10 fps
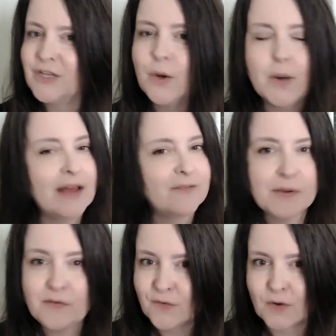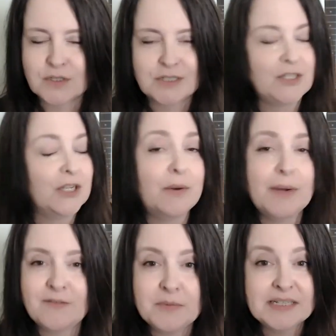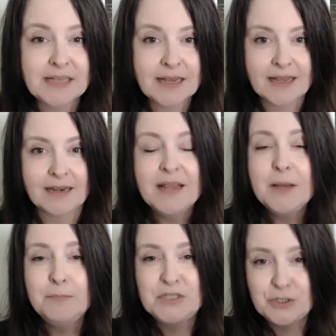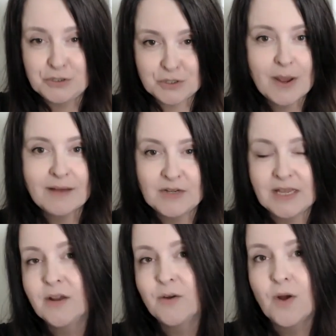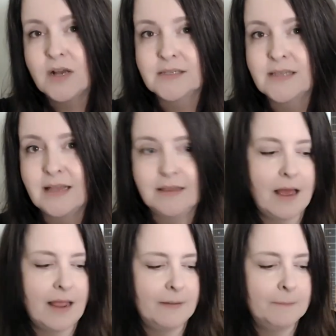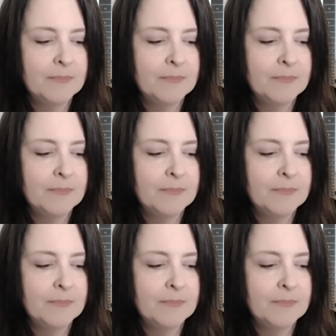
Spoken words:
You don't have to be first, you don't have to be second, but you do have to get across that line.